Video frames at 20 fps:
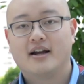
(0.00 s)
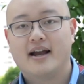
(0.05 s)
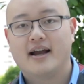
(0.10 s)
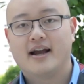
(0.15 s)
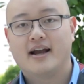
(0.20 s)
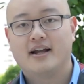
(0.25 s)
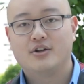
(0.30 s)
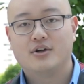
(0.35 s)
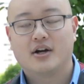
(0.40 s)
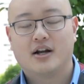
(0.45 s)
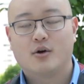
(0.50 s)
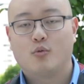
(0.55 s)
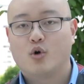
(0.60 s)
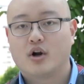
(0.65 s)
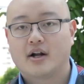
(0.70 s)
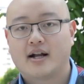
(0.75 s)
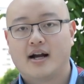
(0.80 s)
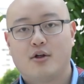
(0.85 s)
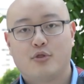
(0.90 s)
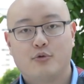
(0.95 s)
and you got to
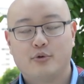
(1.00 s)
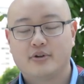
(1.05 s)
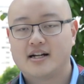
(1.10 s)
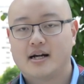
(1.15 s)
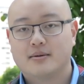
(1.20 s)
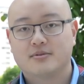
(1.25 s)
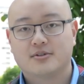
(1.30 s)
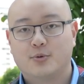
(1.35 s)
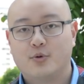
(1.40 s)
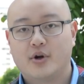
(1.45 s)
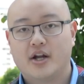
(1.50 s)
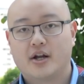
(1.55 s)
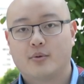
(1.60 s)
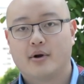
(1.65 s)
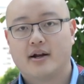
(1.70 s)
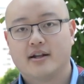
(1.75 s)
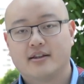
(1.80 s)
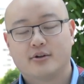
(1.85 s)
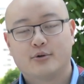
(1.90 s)
work out 3 times a week, right?